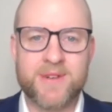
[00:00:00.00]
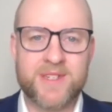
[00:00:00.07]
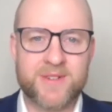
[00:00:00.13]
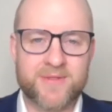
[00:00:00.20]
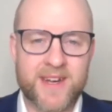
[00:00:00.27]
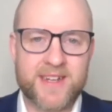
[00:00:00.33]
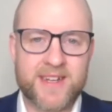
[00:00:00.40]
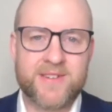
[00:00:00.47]
I'm
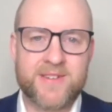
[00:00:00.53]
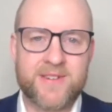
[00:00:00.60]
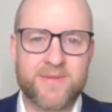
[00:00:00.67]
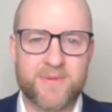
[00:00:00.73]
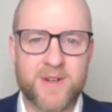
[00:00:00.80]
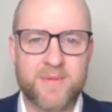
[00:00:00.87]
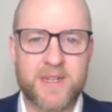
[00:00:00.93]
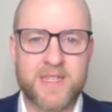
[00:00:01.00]
a
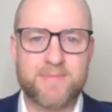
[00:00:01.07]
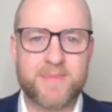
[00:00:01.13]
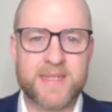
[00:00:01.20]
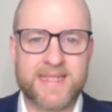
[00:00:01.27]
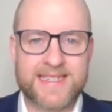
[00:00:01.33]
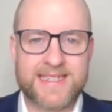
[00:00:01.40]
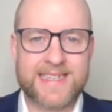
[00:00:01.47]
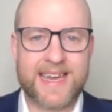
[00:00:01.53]
director at Rubiix
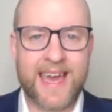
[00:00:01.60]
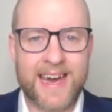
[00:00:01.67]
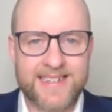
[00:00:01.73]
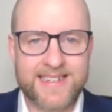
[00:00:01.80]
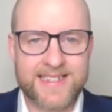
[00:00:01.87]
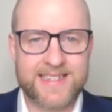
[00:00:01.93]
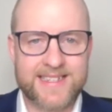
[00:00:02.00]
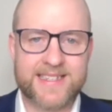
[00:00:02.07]
Business
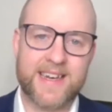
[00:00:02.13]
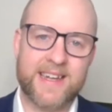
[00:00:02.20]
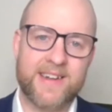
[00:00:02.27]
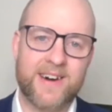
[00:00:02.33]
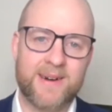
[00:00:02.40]
Accountants,